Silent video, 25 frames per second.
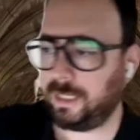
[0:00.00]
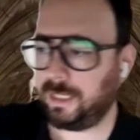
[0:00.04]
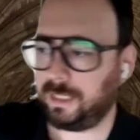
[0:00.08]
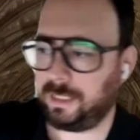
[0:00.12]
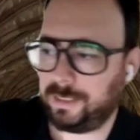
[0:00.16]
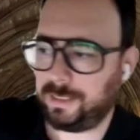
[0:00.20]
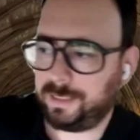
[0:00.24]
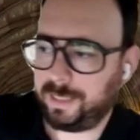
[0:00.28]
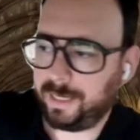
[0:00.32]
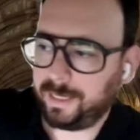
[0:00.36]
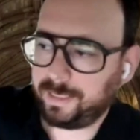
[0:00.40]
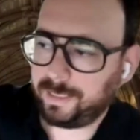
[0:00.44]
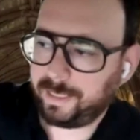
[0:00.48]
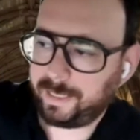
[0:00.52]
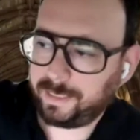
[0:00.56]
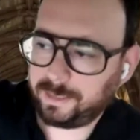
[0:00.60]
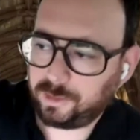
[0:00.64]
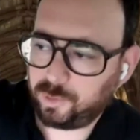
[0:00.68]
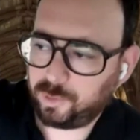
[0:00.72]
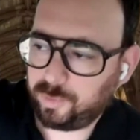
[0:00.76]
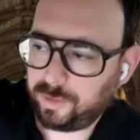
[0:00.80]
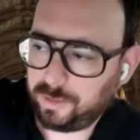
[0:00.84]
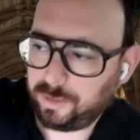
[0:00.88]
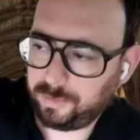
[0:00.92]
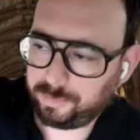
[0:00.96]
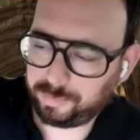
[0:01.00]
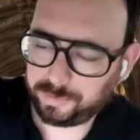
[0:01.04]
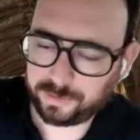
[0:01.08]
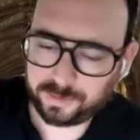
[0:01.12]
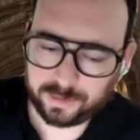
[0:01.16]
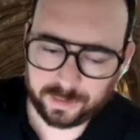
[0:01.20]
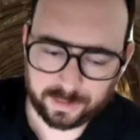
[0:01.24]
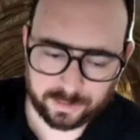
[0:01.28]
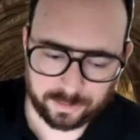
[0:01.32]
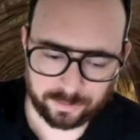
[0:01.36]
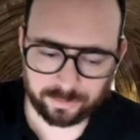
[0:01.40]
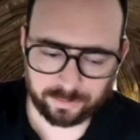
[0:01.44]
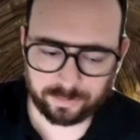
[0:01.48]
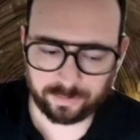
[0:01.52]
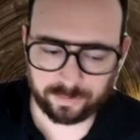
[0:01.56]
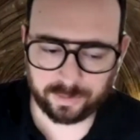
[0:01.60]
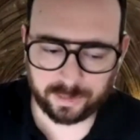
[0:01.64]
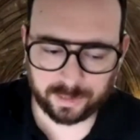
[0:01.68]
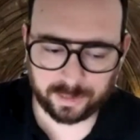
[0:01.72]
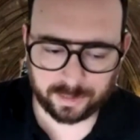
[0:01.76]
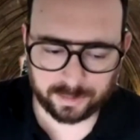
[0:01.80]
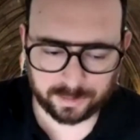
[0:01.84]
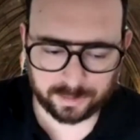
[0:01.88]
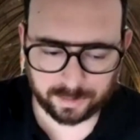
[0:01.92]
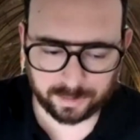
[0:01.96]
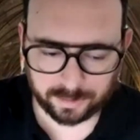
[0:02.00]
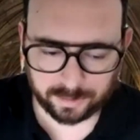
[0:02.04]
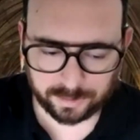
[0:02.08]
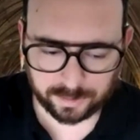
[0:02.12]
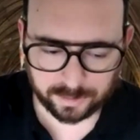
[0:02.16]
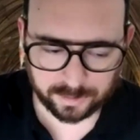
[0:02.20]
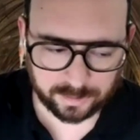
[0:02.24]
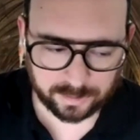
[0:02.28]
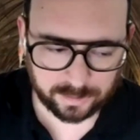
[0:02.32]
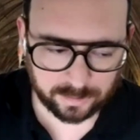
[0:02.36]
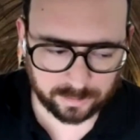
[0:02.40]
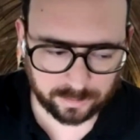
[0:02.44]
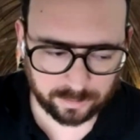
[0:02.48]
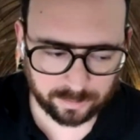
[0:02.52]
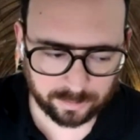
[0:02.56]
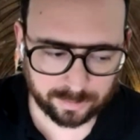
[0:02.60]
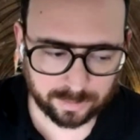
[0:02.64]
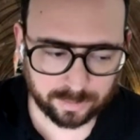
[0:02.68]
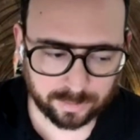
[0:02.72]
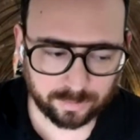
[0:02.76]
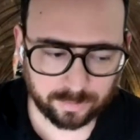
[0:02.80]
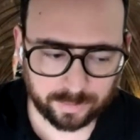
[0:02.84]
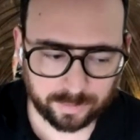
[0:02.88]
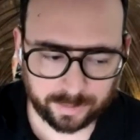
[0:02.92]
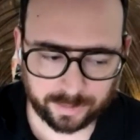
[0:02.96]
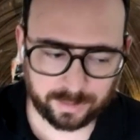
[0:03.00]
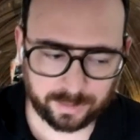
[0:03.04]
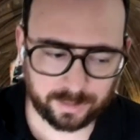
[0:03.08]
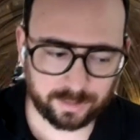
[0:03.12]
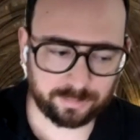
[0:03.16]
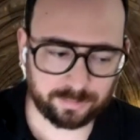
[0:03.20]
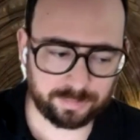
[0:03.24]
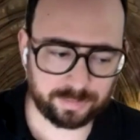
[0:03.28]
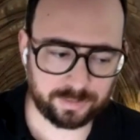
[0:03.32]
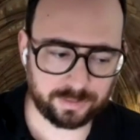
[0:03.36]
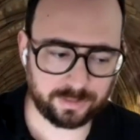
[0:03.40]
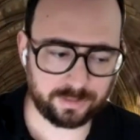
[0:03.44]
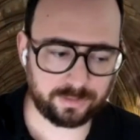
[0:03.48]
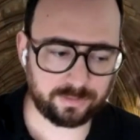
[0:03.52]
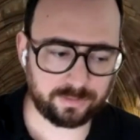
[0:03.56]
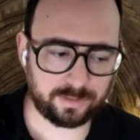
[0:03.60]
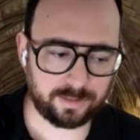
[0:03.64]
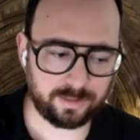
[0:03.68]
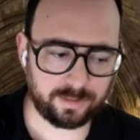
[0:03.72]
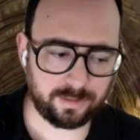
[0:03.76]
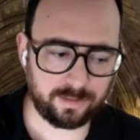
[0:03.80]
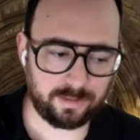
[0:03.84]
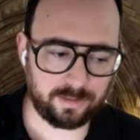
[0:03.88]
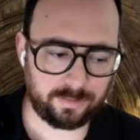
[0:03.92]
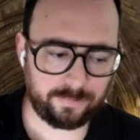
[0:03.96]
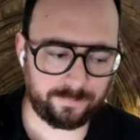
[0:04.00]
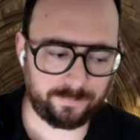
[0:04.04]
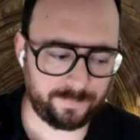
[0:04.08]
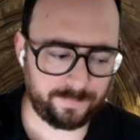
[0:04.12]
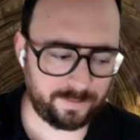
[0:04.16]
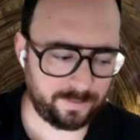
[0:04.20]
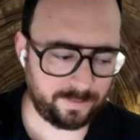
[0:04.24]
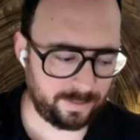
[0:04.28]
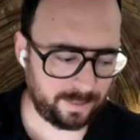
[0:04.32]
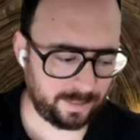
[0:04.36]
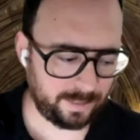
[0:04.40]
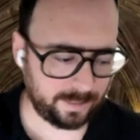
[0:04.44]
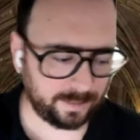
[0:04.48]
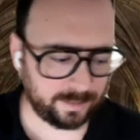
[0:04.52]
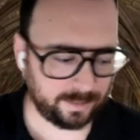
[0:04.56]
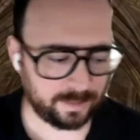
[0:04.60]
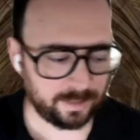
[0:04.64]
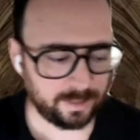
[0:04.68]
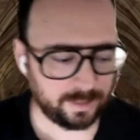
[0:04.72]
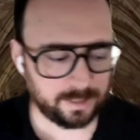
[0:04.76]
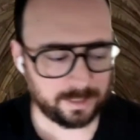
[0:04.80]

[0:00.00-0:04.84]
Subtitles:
That last 20% you do not touch until you are ready to pull the trigger at the very end.